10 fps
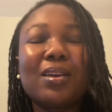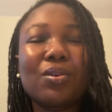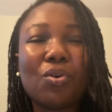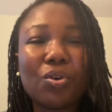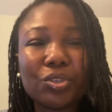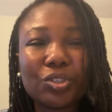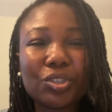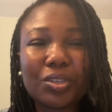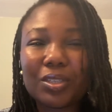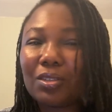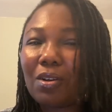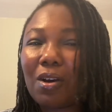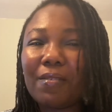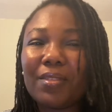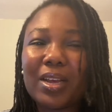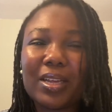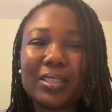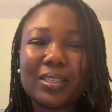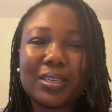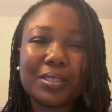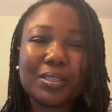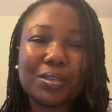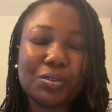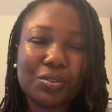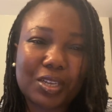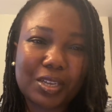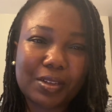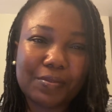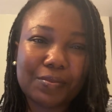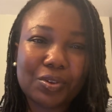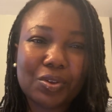conscious of the answers you give.